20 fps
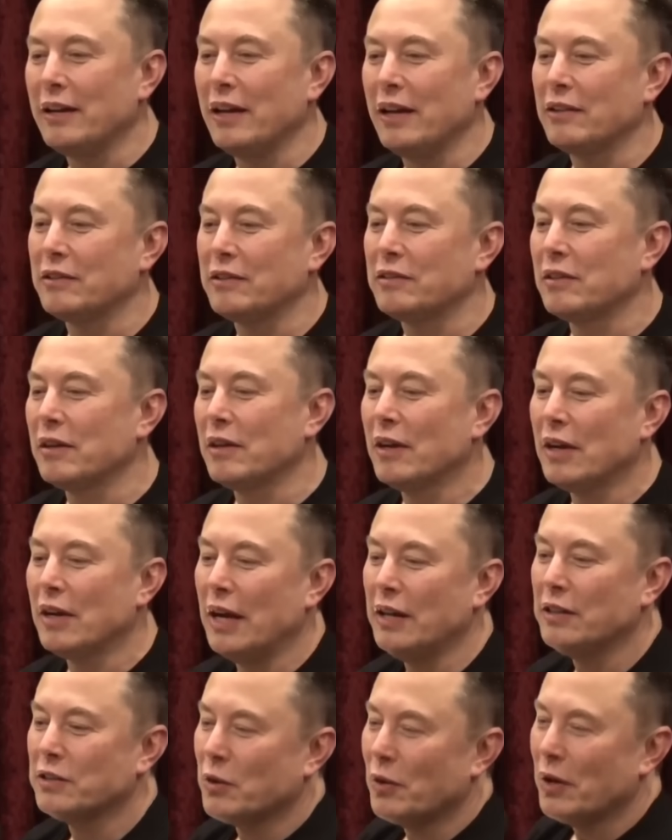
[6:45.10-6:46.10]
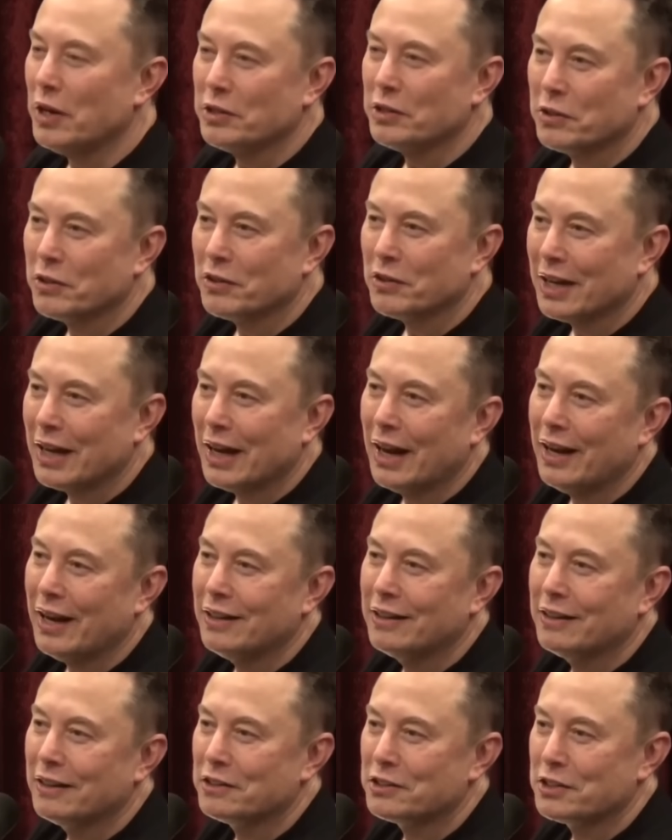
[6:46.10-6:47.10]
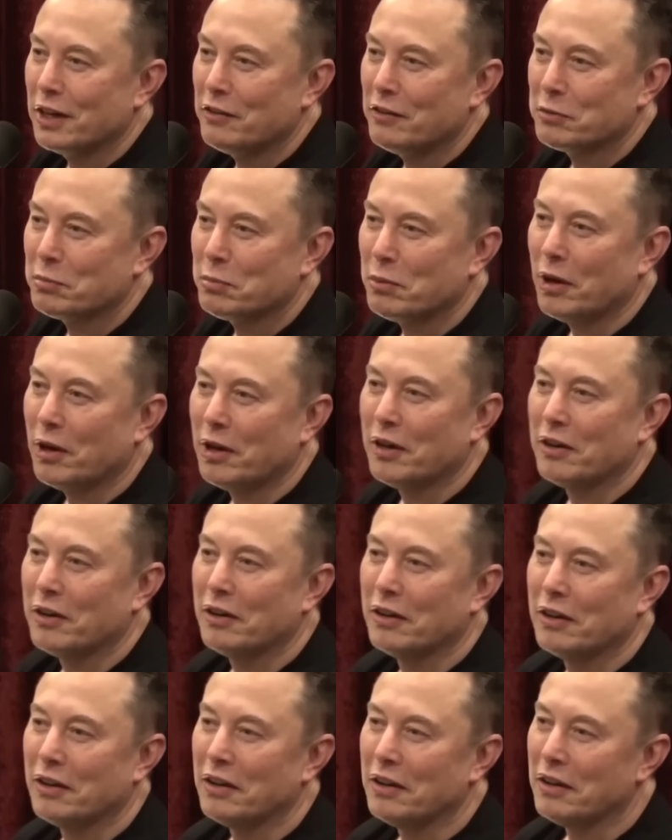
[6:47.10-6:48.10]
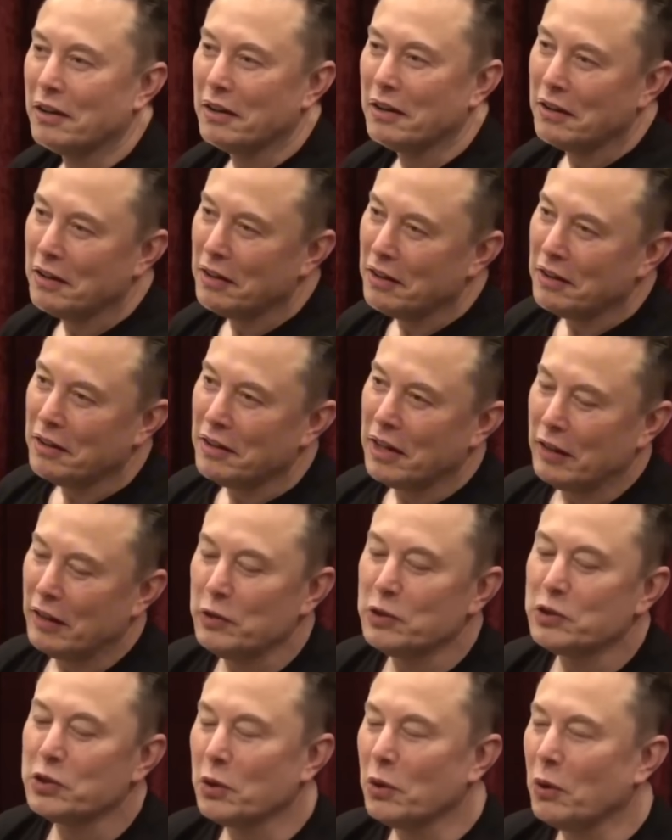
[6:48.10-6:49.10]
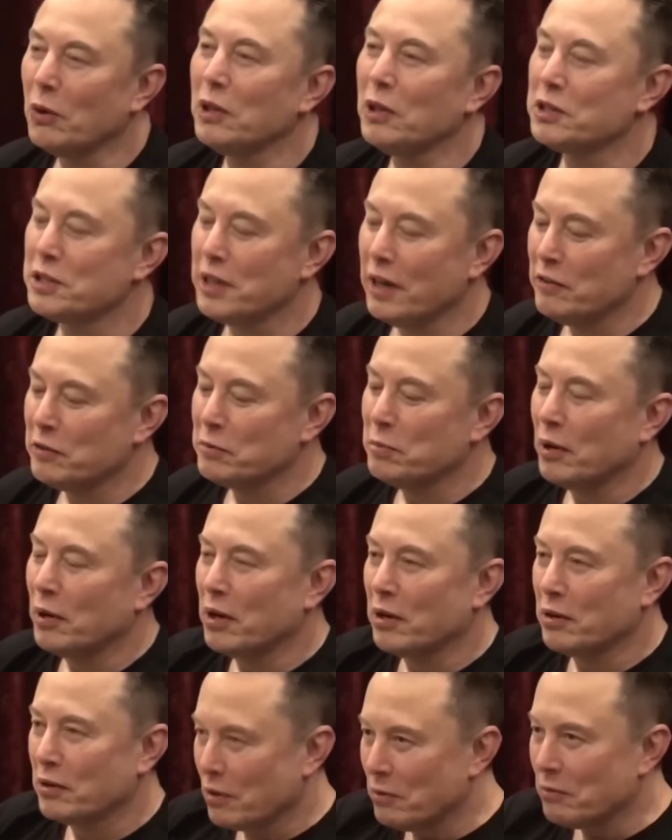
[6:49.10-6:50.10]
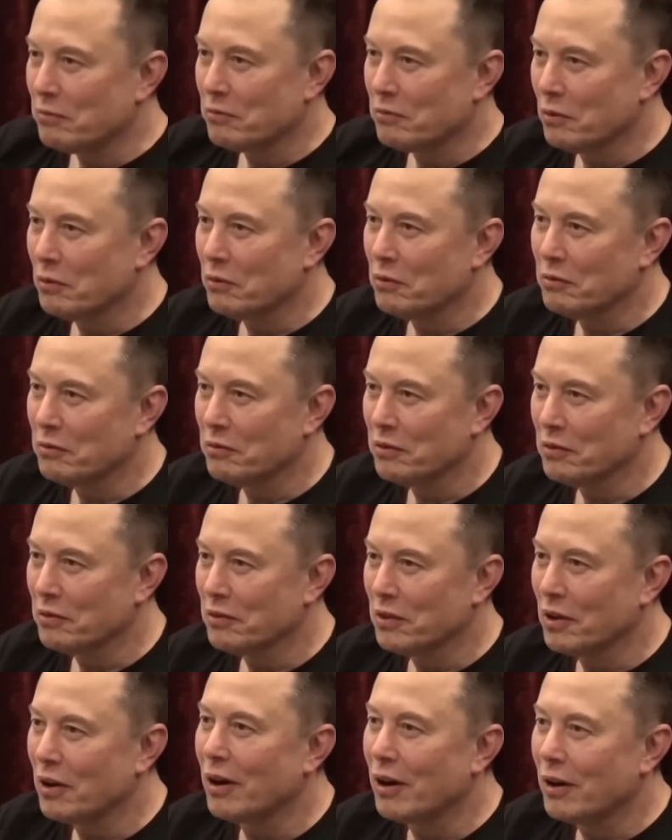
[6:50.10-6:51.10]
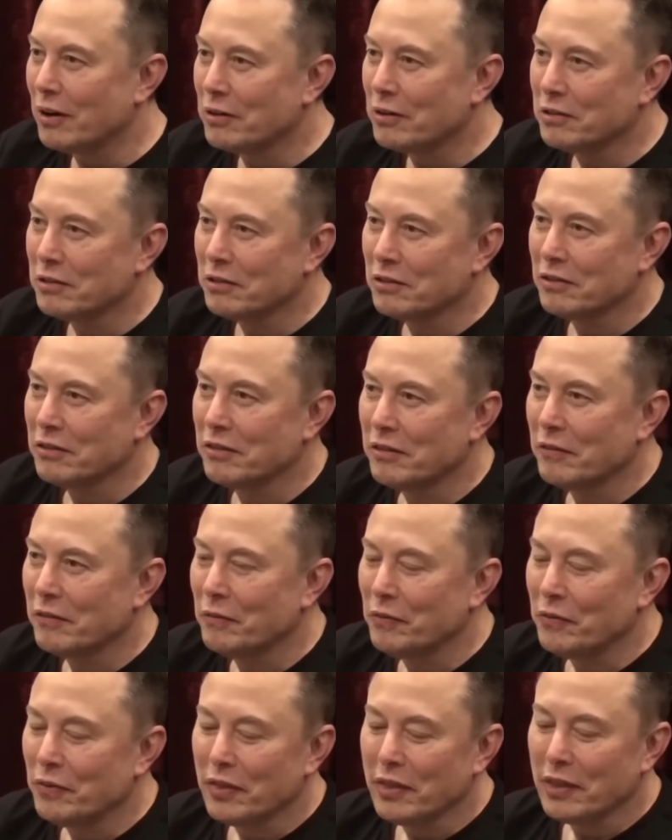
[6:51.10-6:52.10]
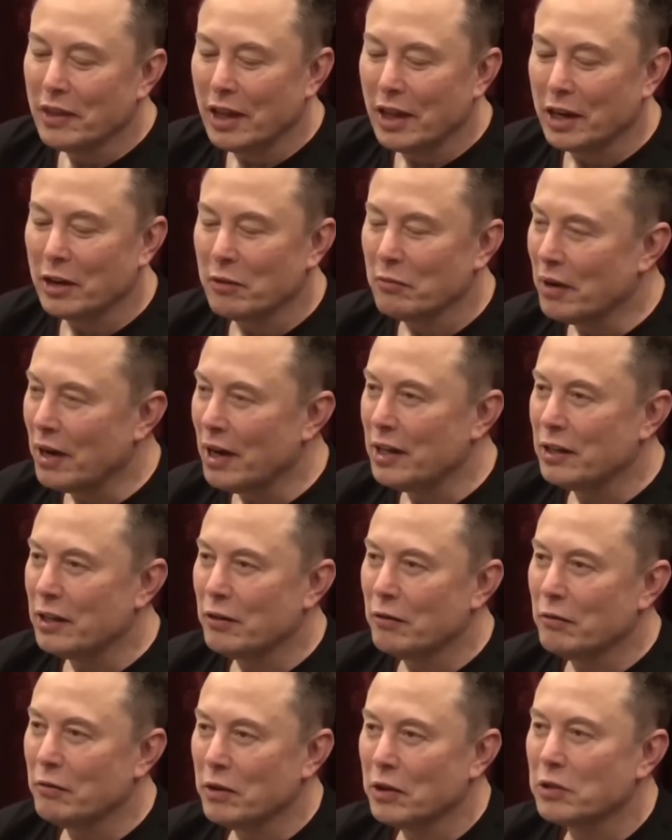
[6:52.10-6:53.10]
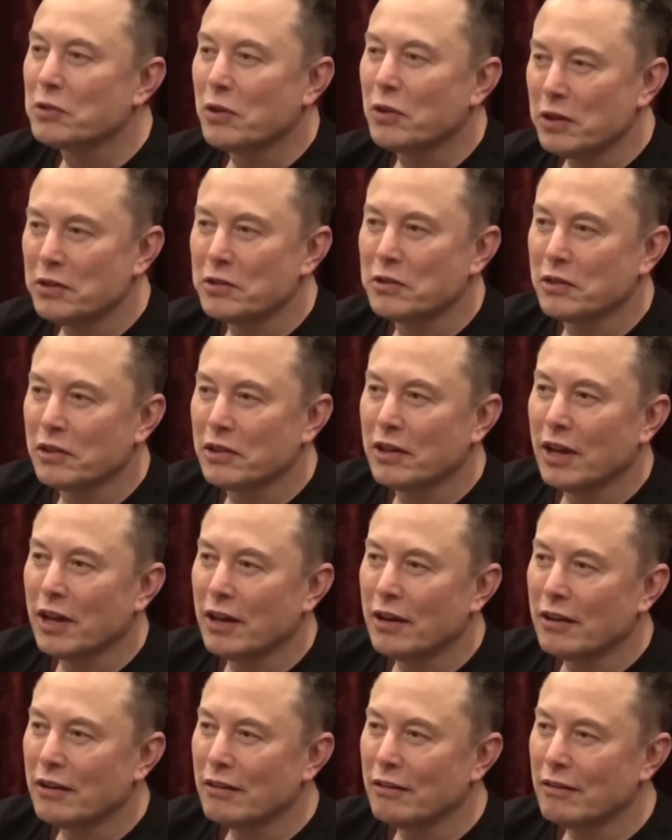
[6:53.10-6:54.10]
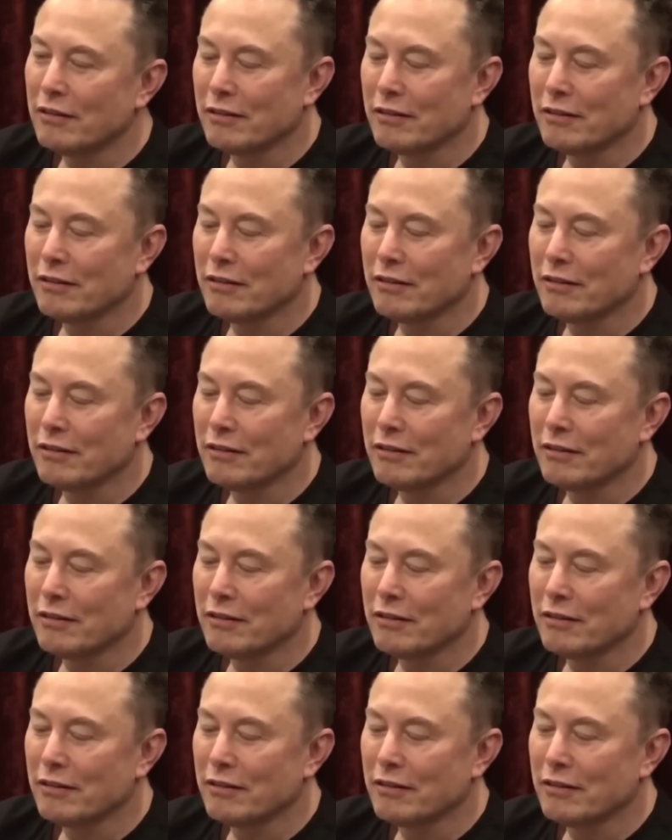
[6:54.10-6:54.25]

It's crazier than anything James Bond. If you took all the James Bond cars and combined them, it's crazier than